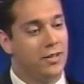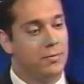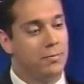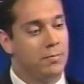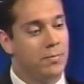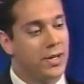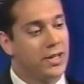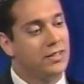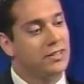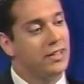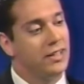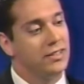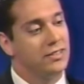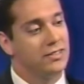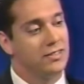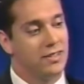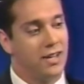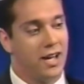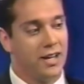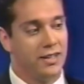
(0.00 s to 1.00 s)
metadata
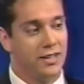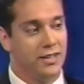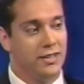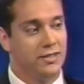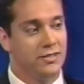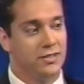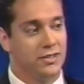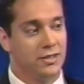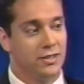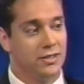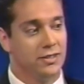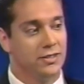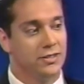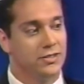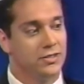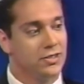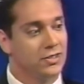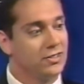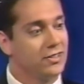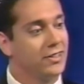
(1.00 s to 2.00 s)
is not easy,
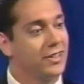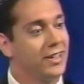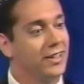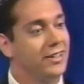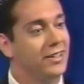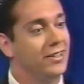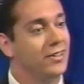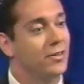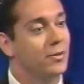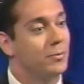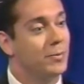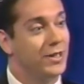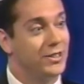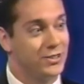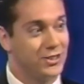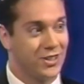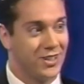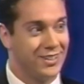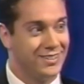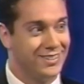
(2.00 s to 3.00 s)
just like any other
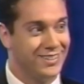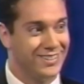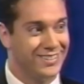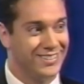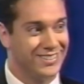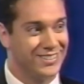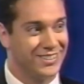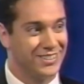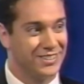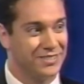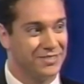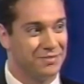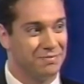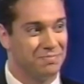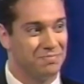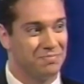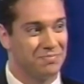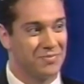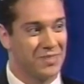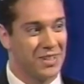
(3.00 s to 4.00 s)
major I T initiative.
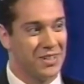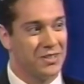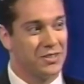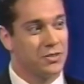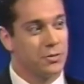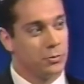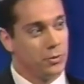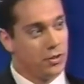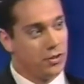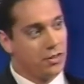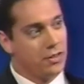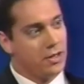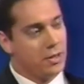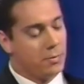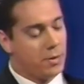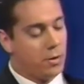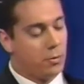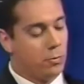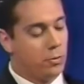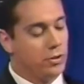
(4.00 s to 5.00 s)
Right. So when you think
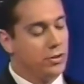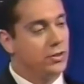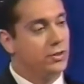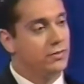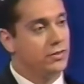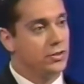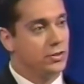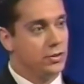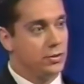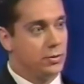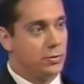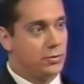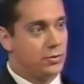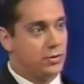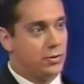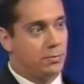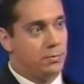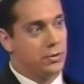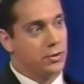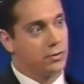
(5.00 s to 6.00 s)
about what you have to do
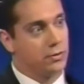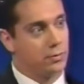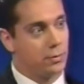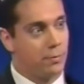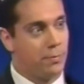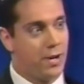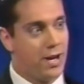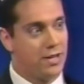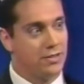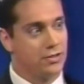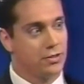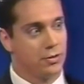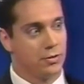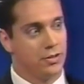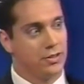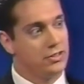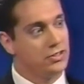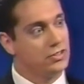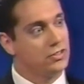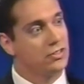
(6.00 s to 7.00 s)
to build a repository,
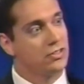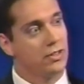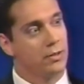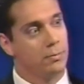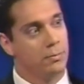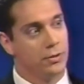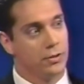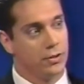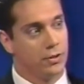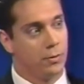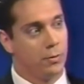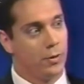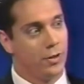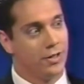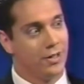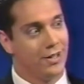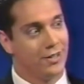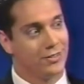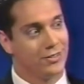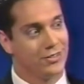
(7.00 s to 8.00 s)
it's just like building a
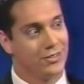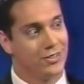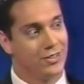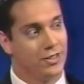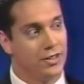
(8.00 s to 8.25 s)
warehouse.